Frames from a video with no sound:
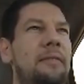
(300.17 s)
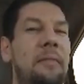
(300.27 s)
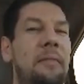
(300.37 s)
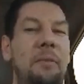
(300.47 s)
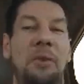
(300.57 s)

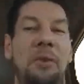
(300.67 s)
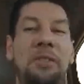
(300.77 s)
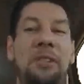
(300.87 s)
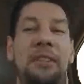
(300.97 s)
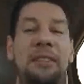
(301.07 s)
Most of
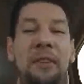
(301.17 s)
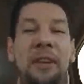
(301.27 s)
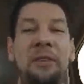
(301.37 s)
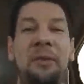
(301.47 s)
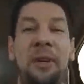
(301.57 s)
the stuff I
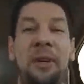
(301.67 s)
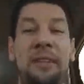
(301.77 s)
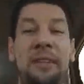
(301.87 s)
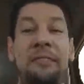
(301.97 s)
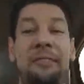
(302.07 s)
do at work is
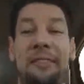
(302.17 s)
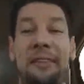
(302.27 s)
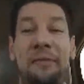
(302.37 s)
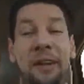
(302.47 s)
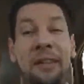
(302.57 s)
actually
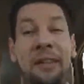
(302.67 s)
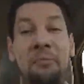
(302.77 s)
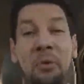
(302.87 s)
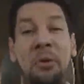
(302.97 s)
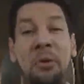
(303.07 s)
fairly
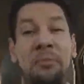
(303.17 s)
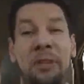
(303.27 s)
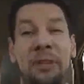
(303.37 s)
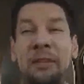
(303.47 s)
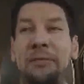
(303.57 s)
boring,
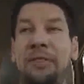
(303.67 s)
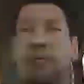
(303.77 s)
believe it or not.